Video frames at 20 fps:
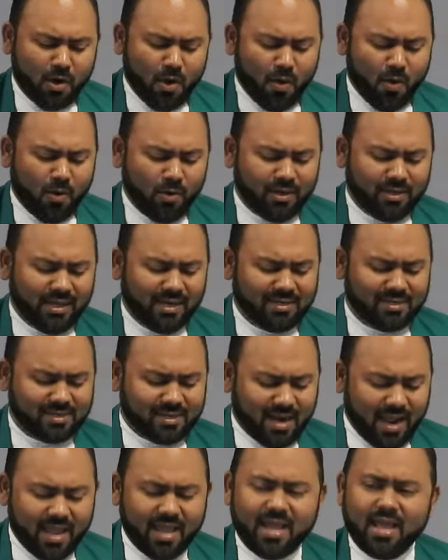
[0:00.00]
note
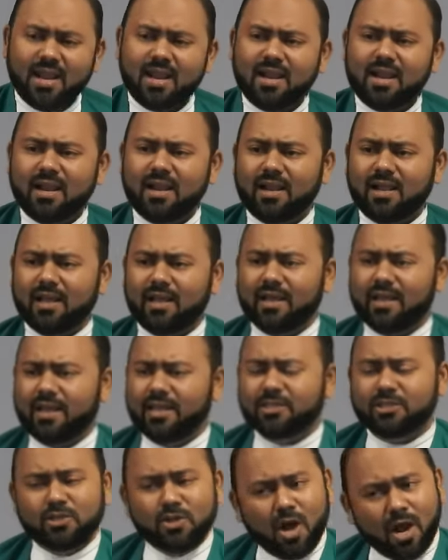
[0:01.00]
that trial
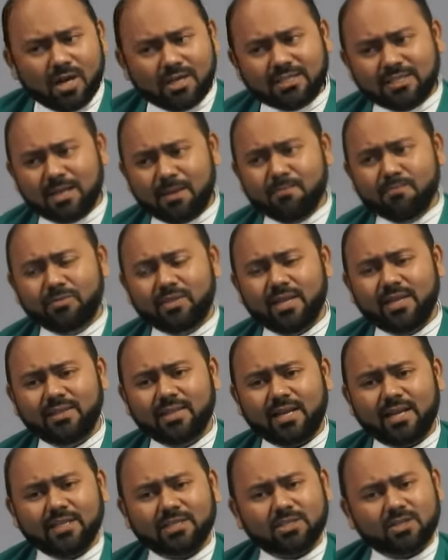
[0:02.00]
is not
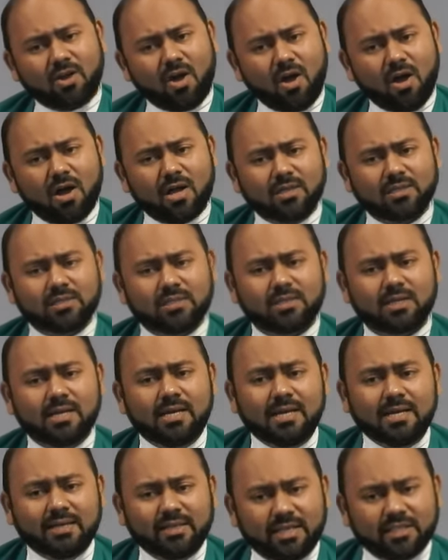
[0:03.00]
something that has caused
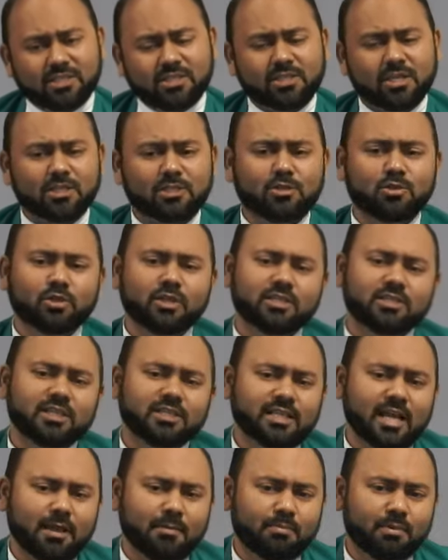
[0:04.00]
distress to these
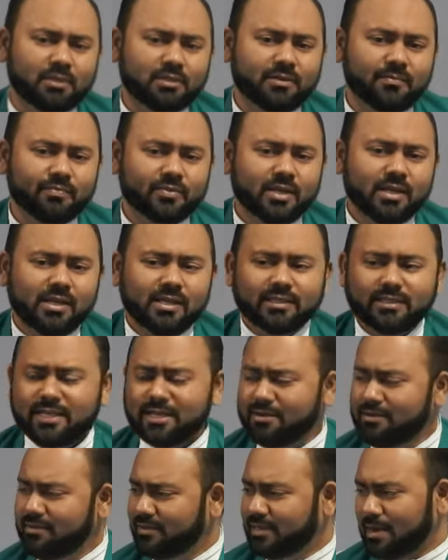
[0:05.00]
disciples.
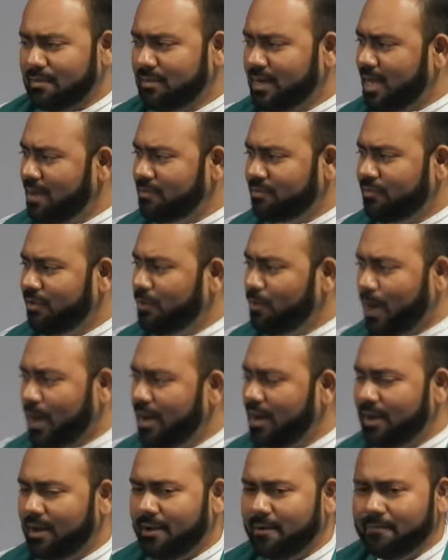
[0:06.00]
See, sometimes we
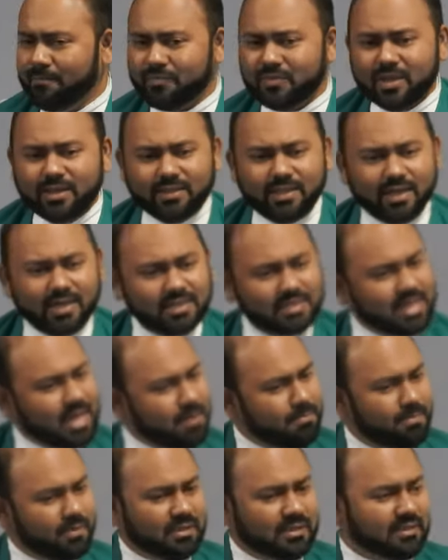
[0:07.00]
wonder, the
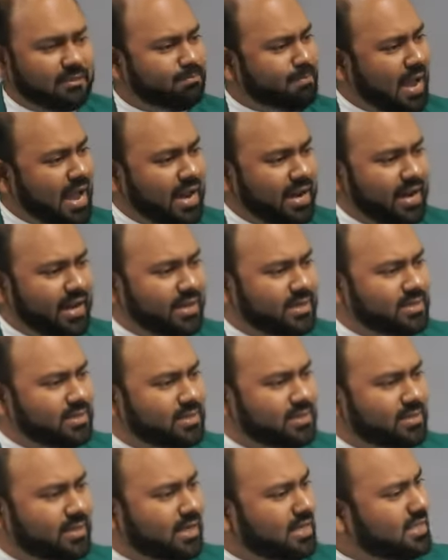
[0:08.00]
disciples
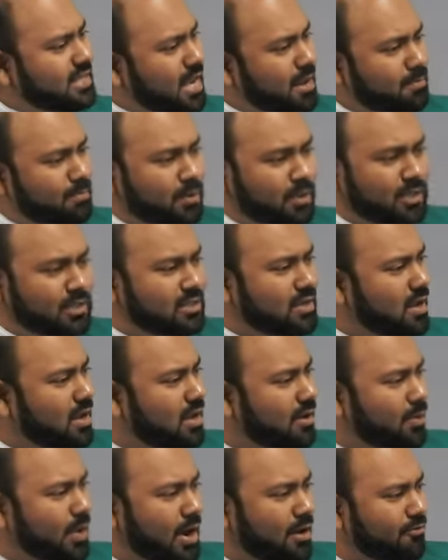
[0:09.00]
panicked, the disciples
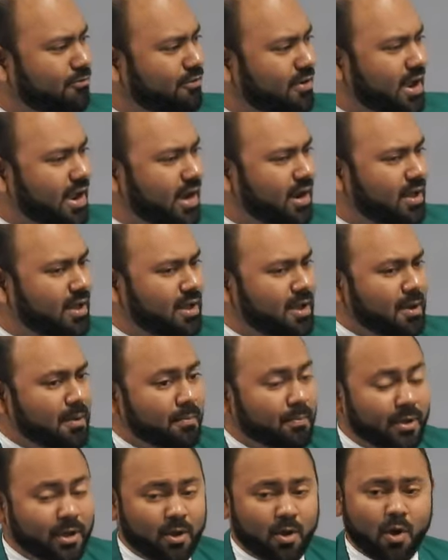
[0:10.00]
were afraid
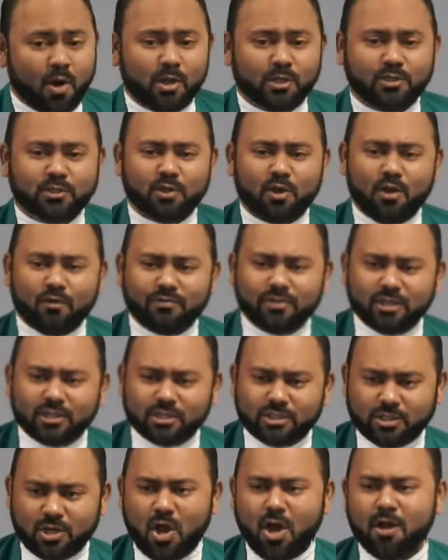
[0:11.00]
because of the
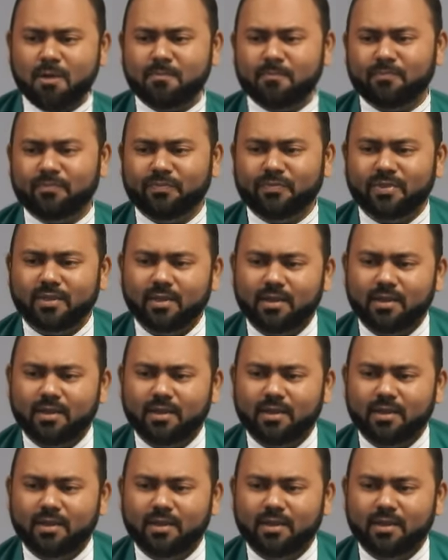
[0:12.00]
storm.